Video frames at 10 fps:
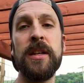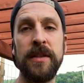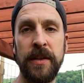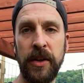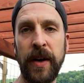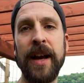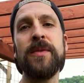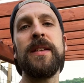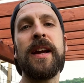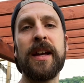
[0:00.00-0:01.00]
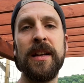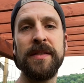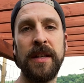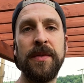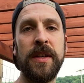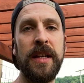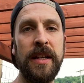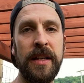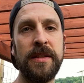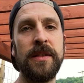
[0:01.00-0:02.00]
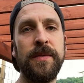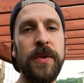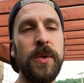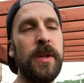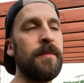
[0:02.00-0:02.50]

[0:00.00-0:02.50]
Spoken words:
into the ground and that kind of stuff, getting into the food.